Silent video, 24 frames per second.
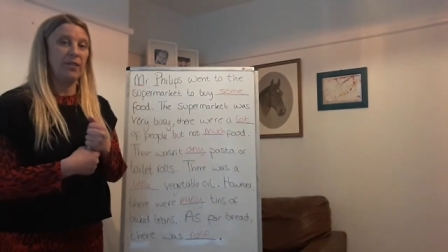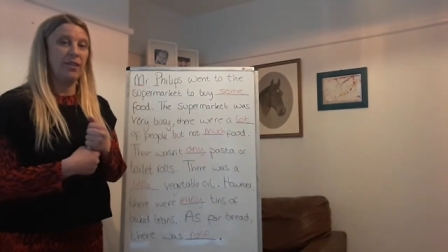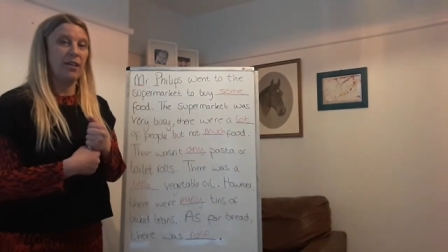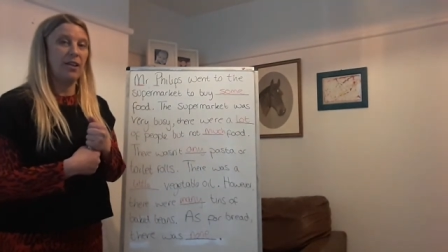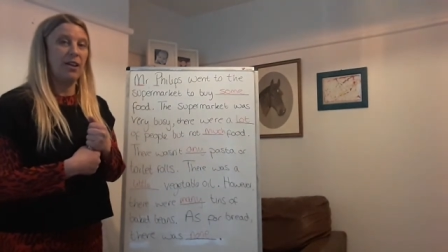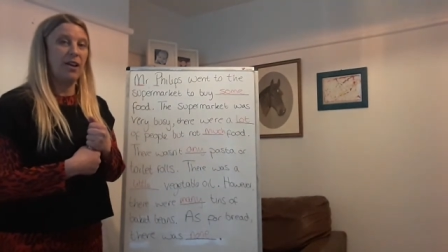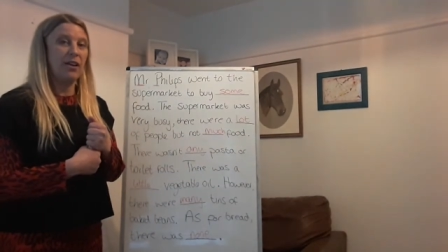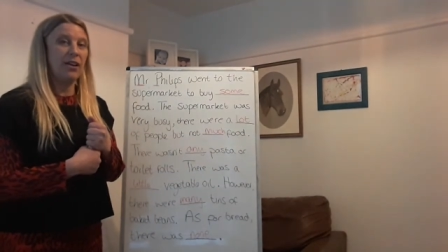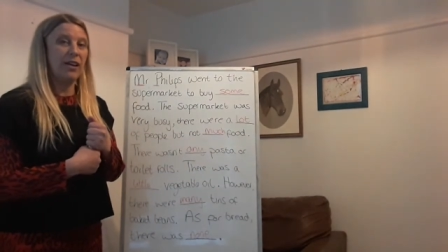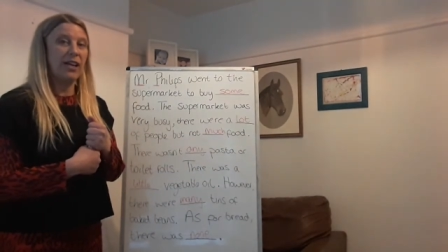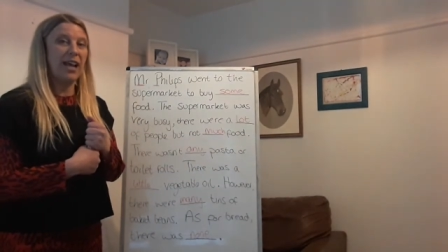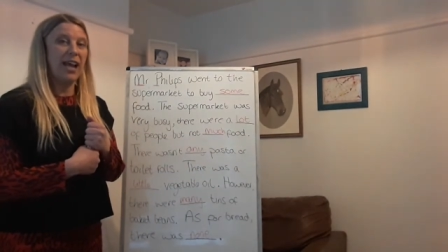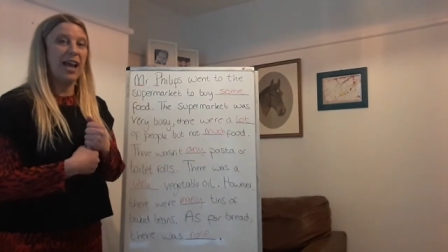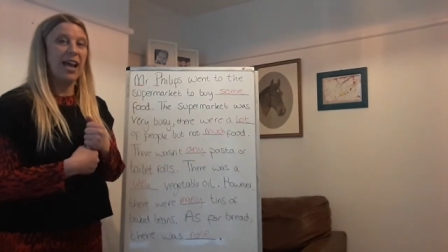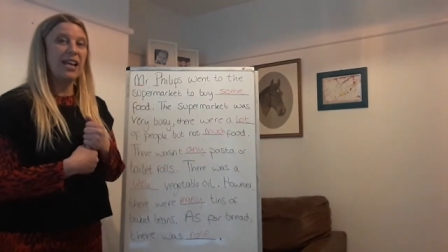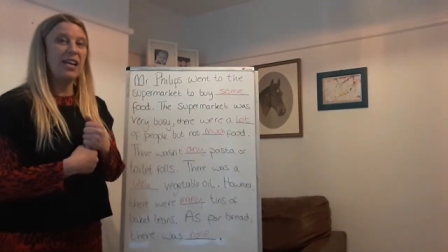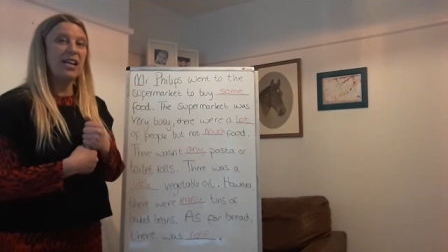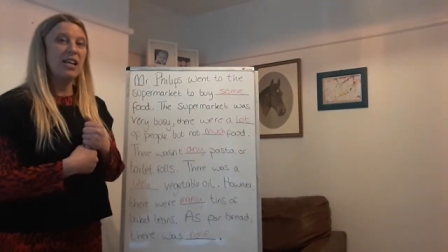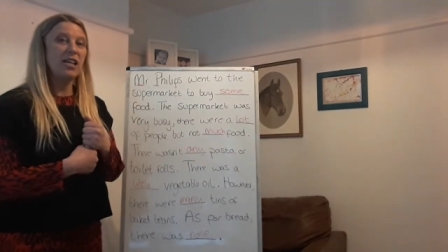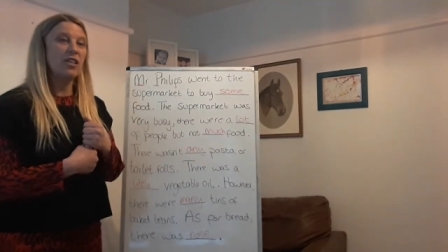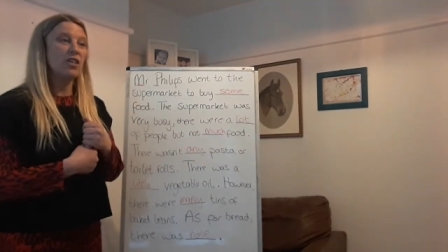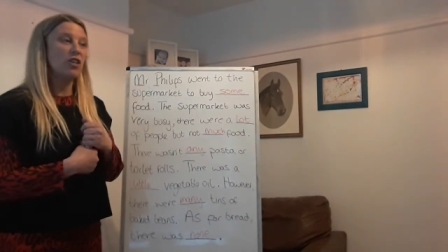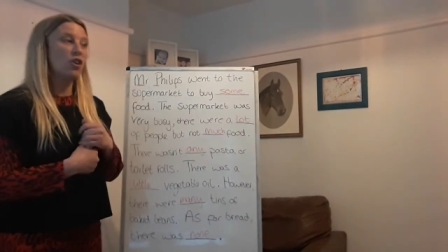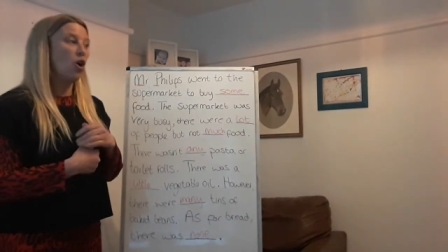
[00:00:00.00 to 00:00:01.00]

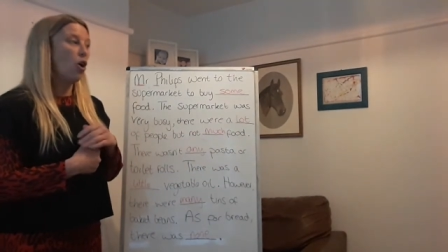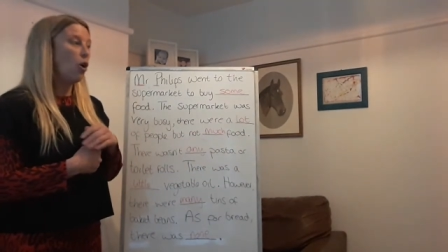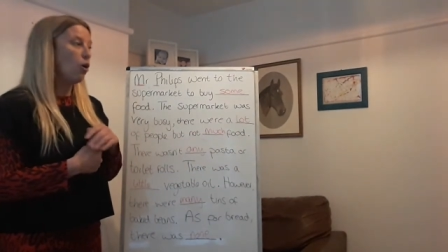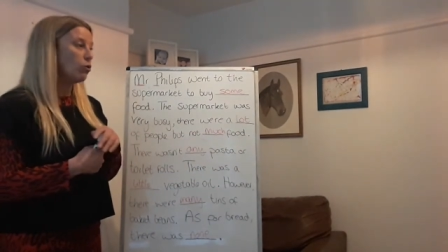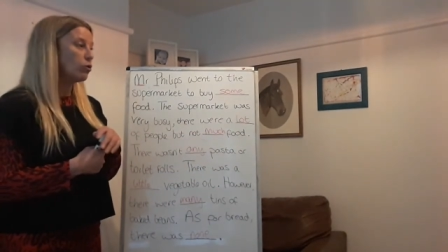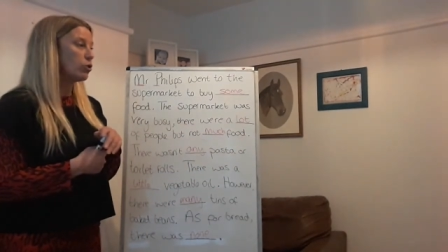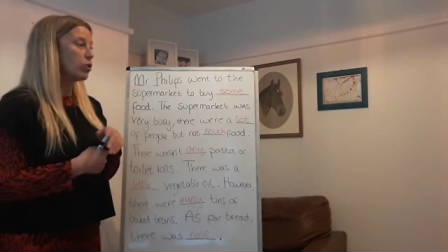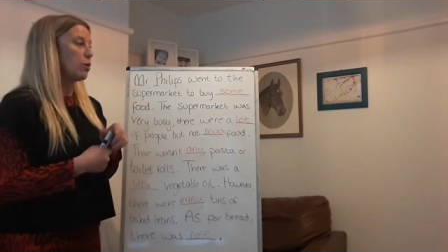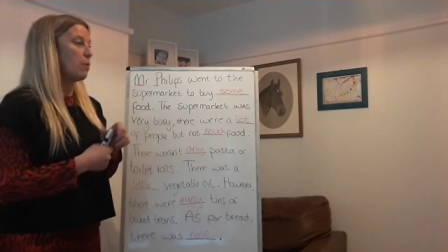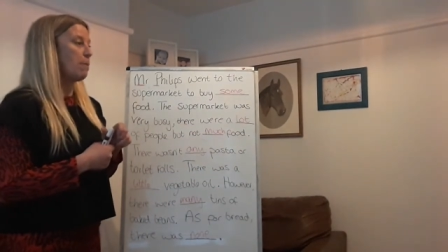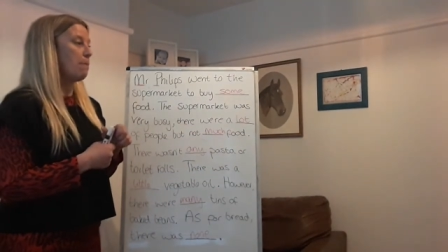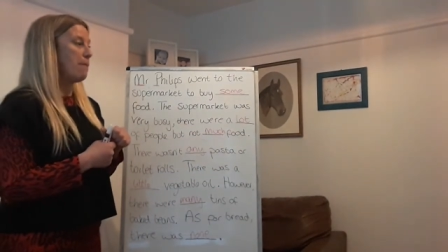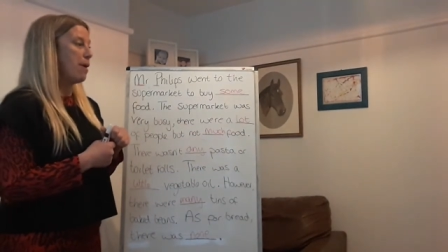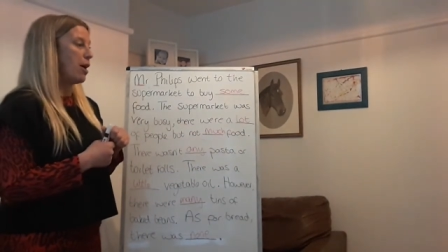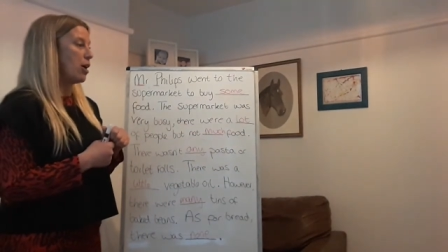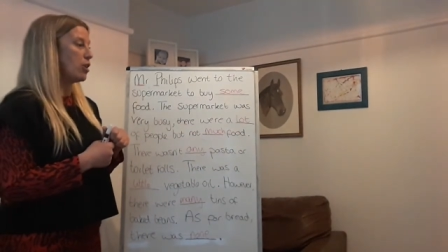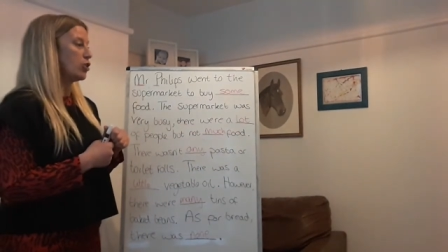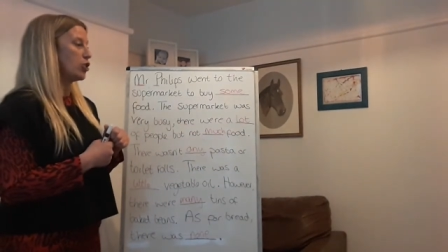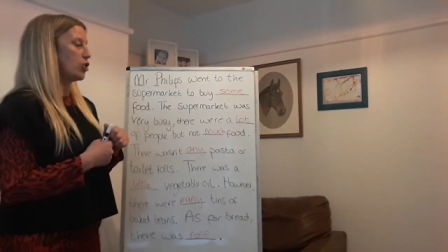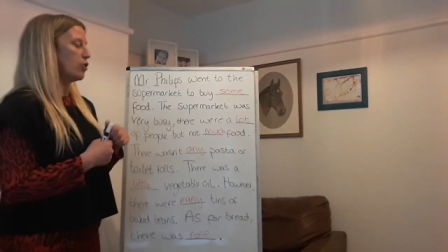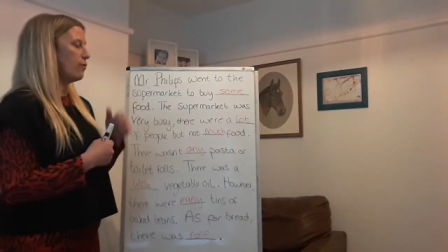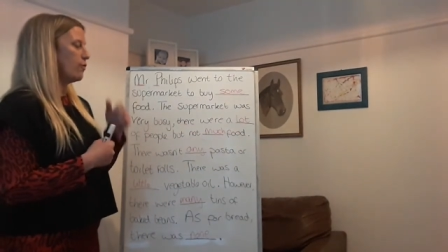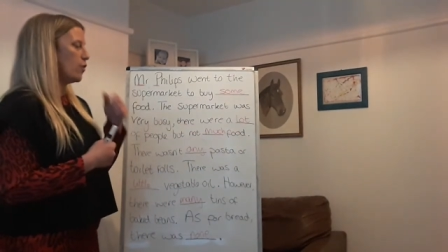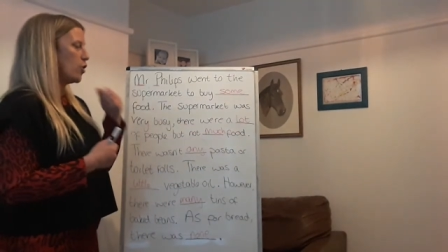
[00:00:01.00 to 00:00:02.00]
Okay, not
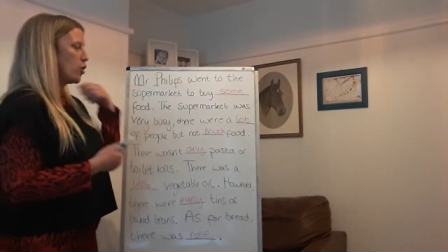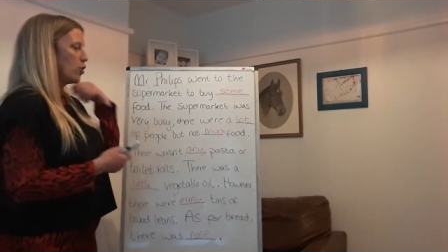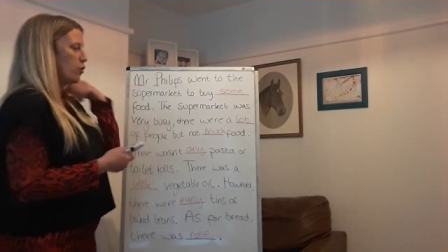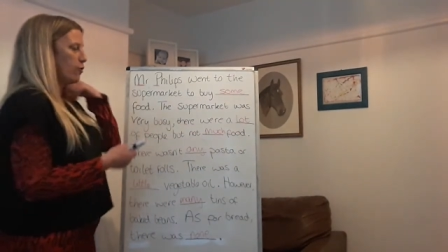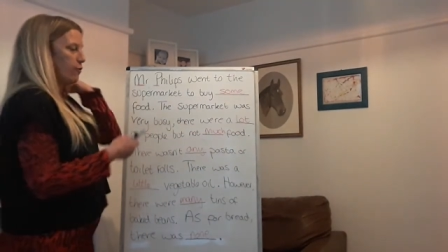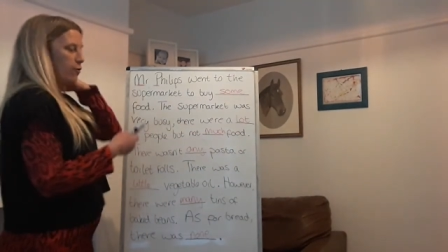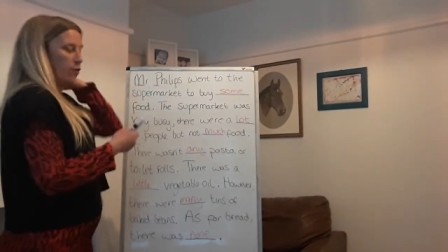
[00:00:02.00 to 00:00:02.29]
much food.